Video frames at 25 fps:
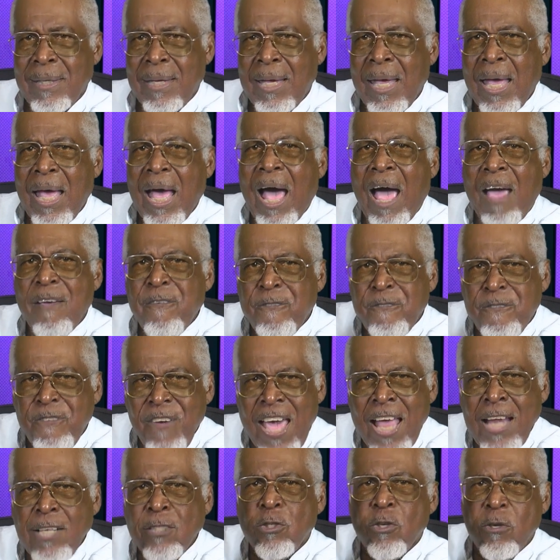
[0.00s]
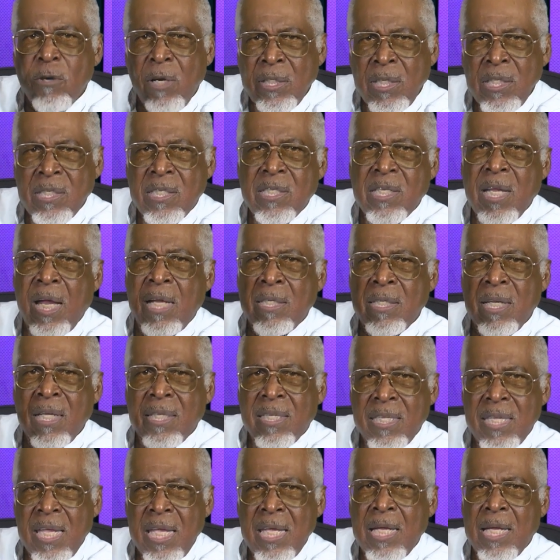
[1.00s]
I fail to understand the
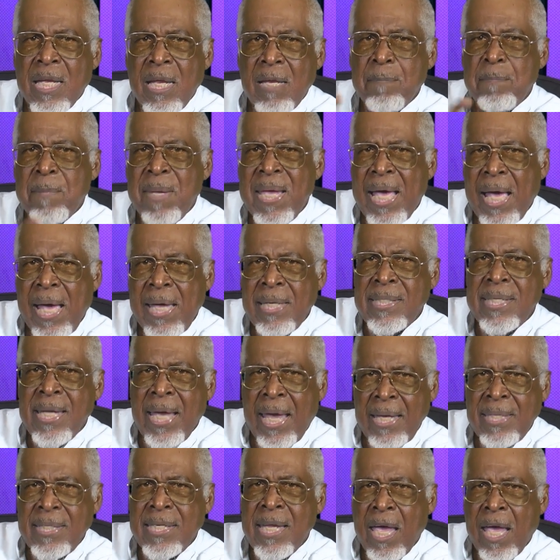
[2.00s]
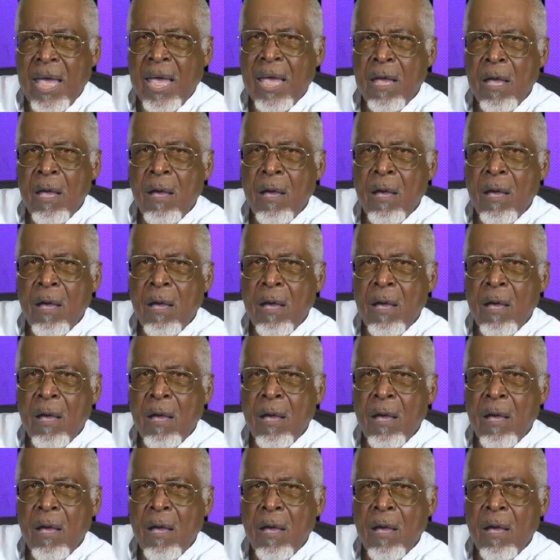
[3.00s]
thinking behind the idea